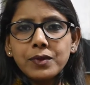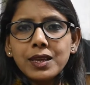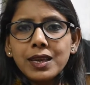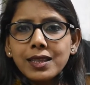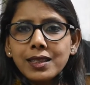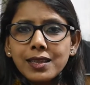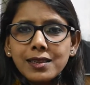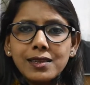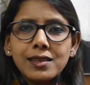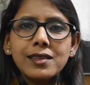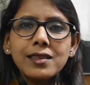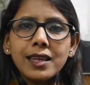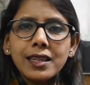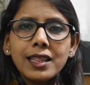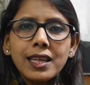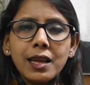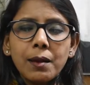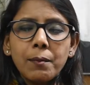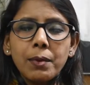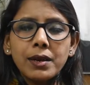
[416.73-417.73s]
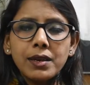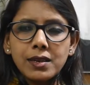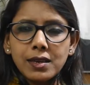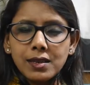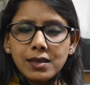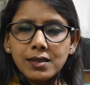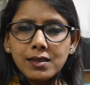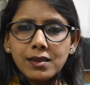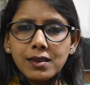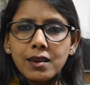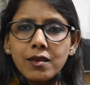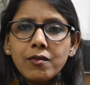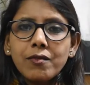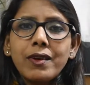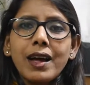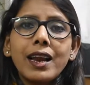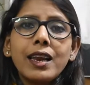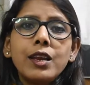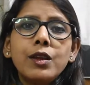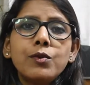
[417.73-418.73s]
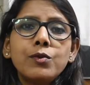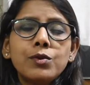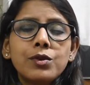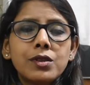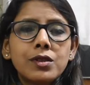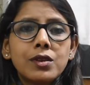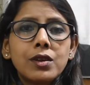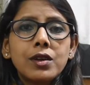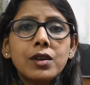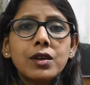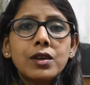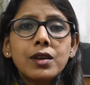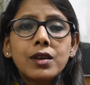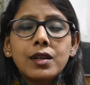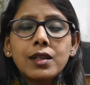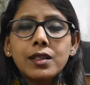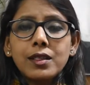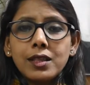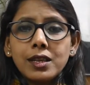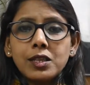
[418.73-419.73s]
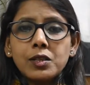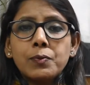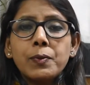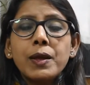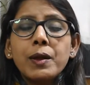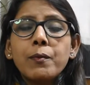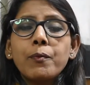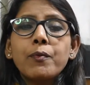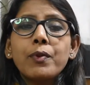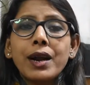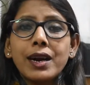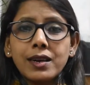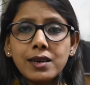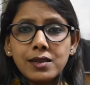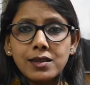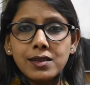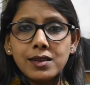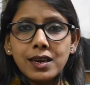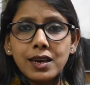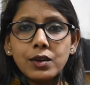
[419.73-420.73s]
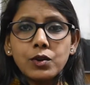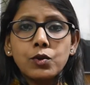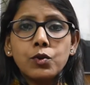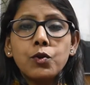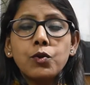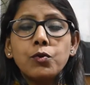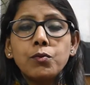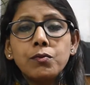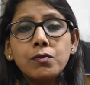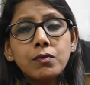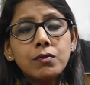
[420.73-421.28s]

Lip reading: This is nothing but certain values that's being practiced at home